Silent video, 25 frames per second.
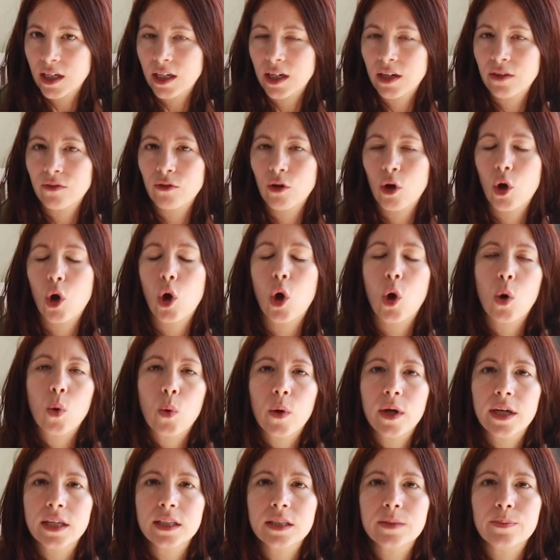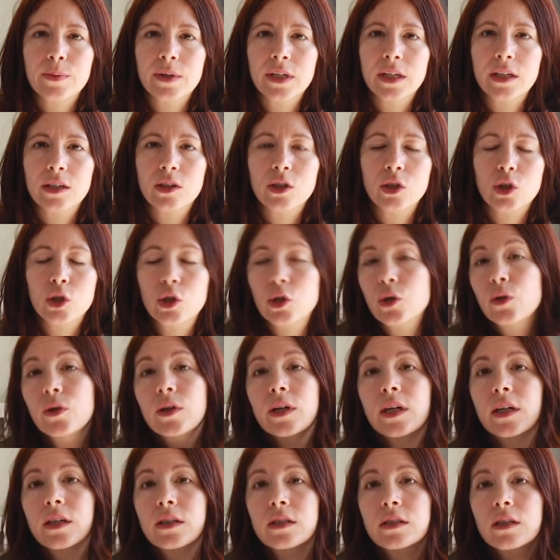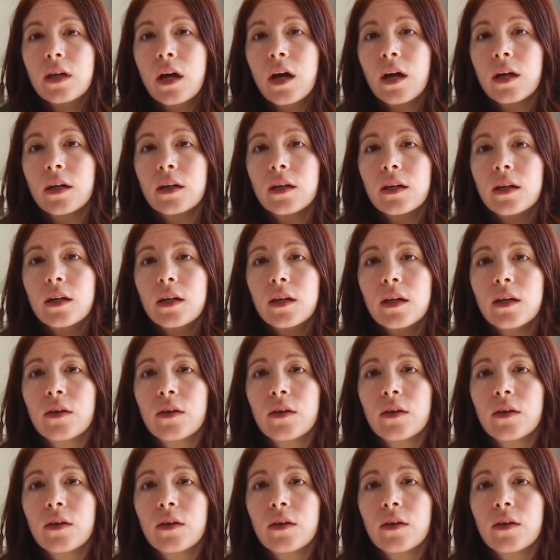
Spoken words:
and I've always been curious on